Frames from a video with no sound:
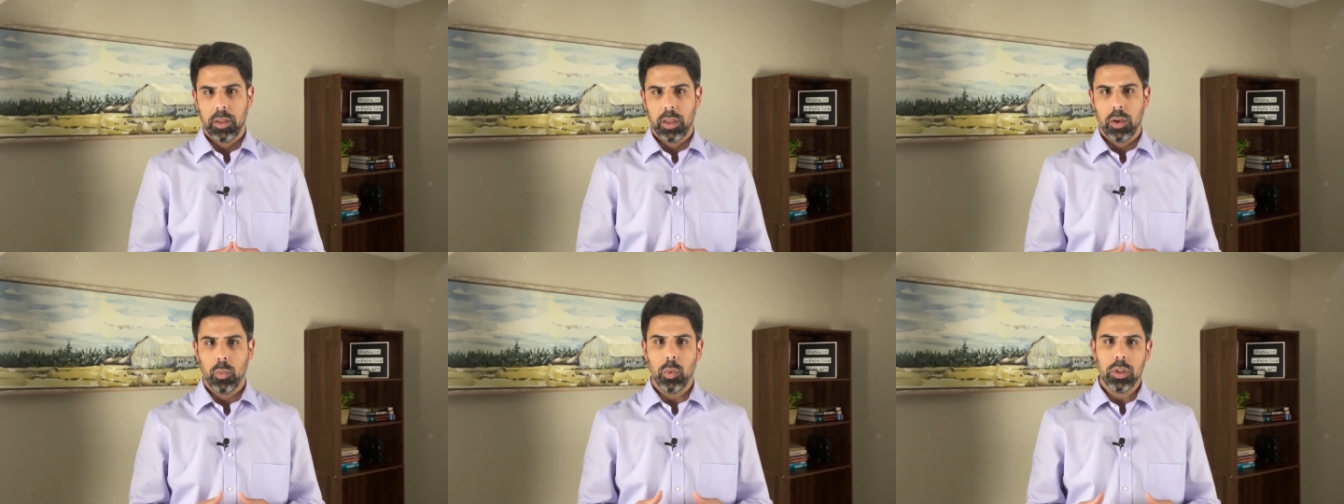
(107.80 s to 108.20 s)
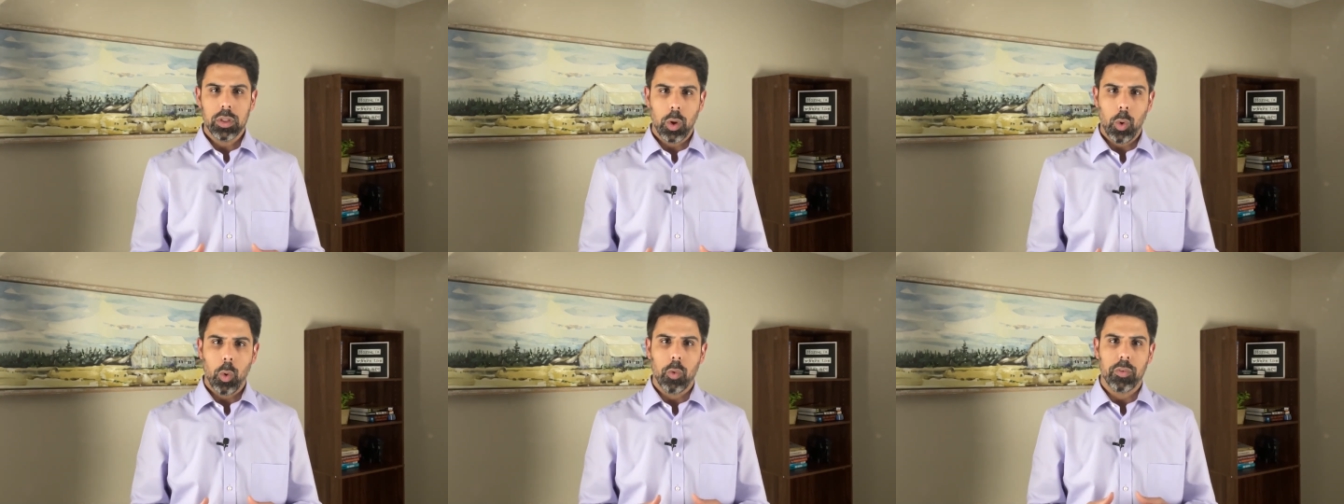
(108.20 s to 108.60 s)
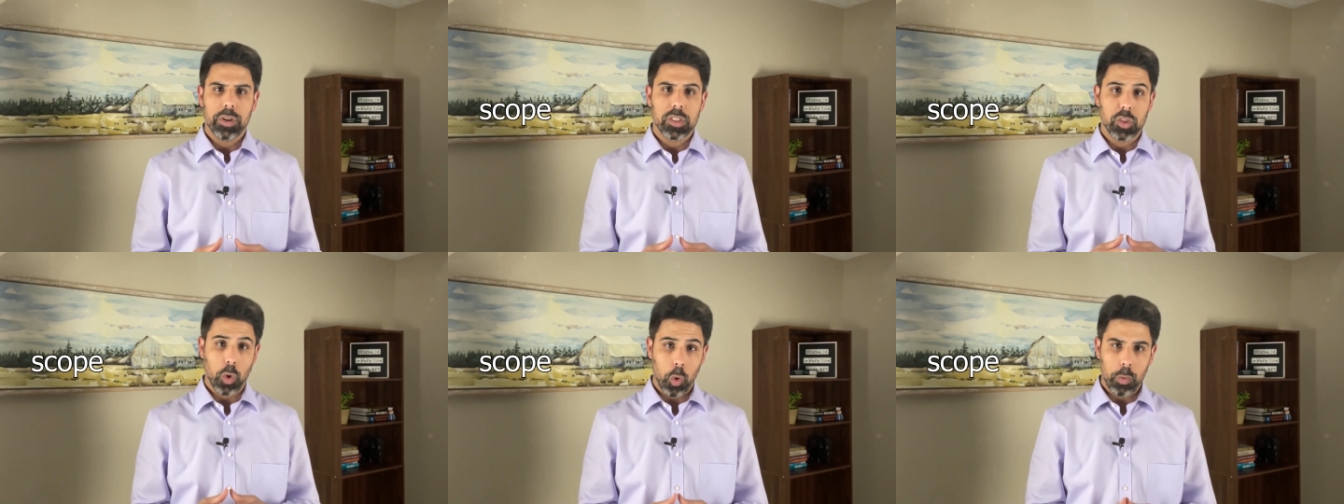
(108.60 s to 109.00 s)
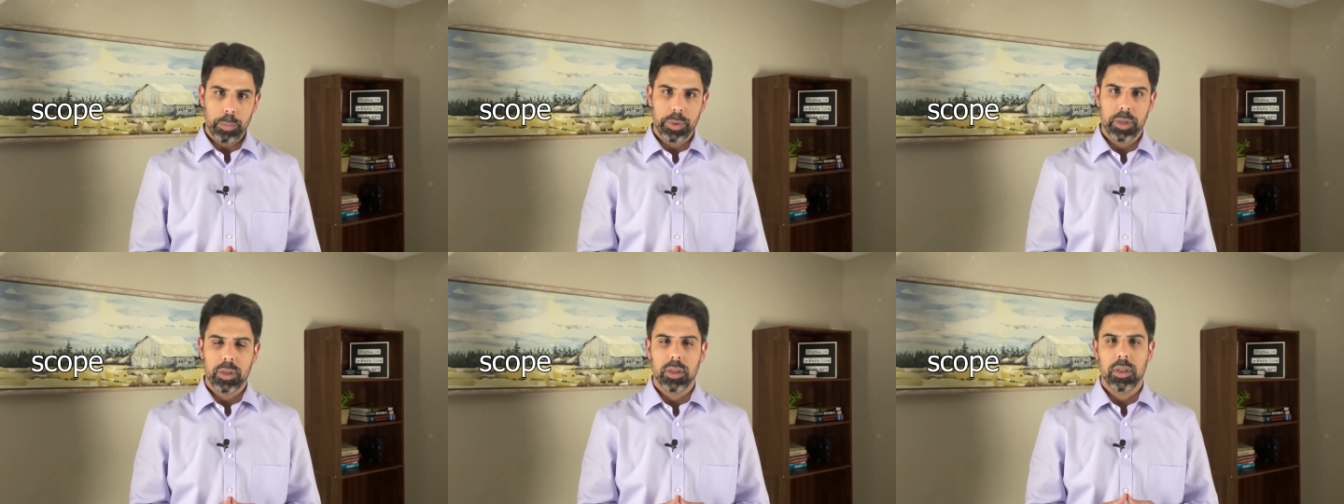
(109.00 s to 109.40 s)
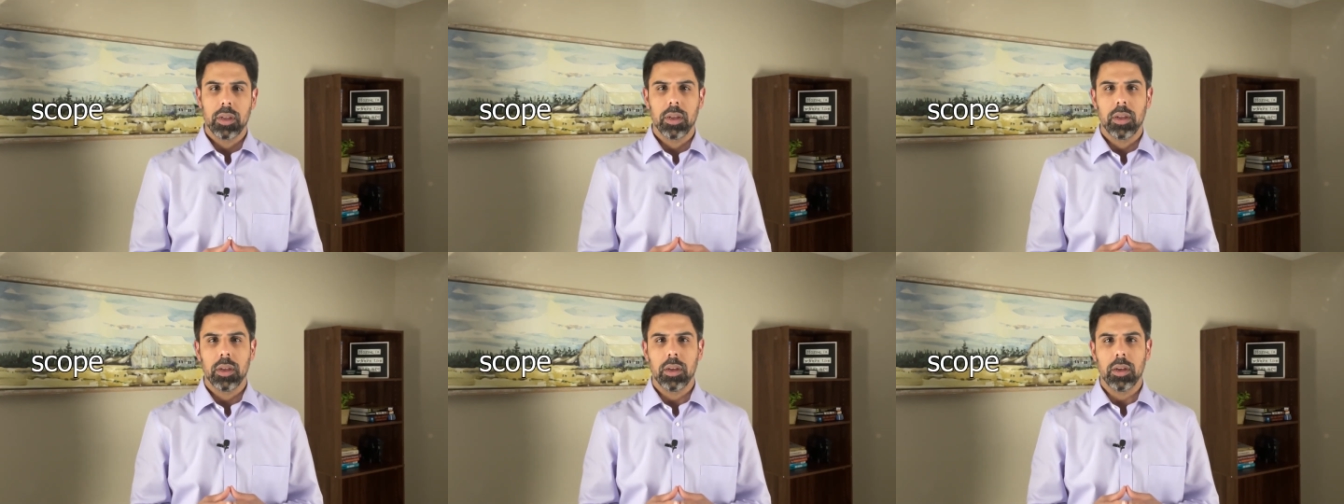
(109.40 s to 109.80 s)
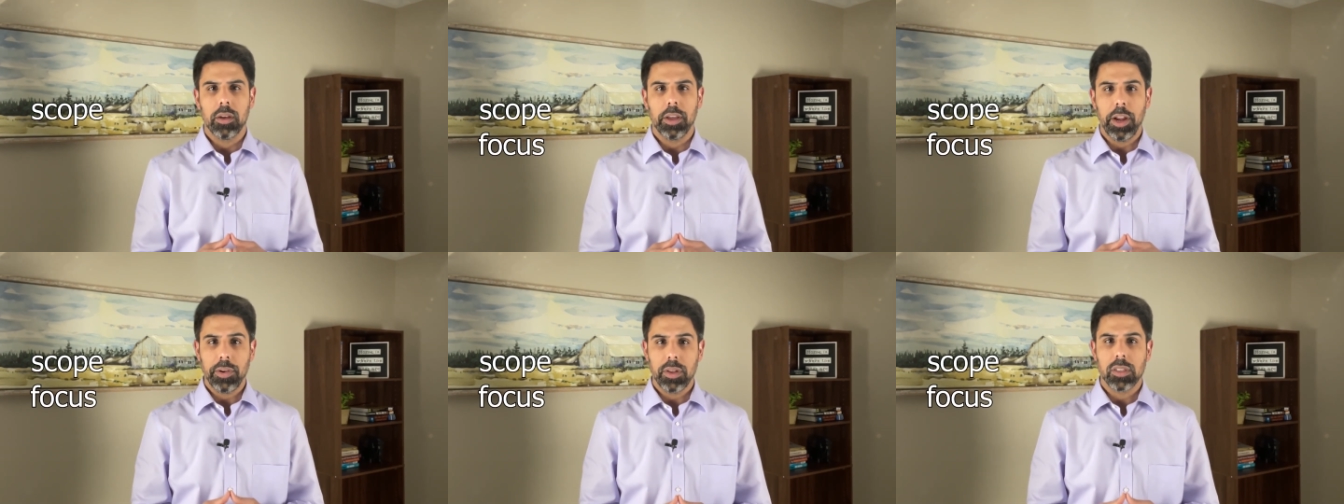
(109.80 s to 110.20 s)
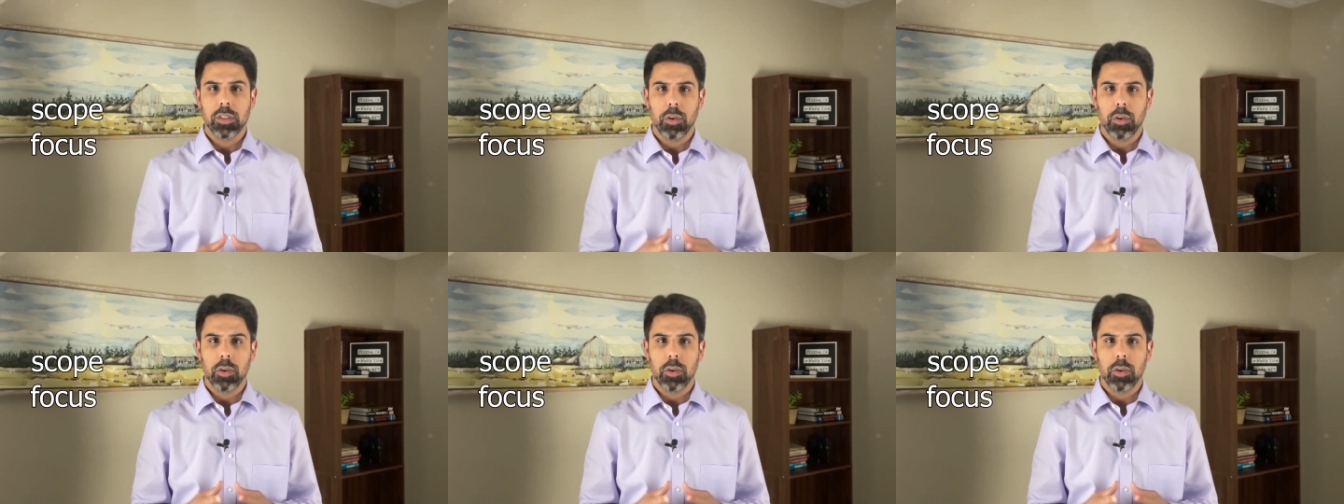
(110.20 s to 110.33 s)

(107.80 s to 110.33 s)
We'll go over scope, areas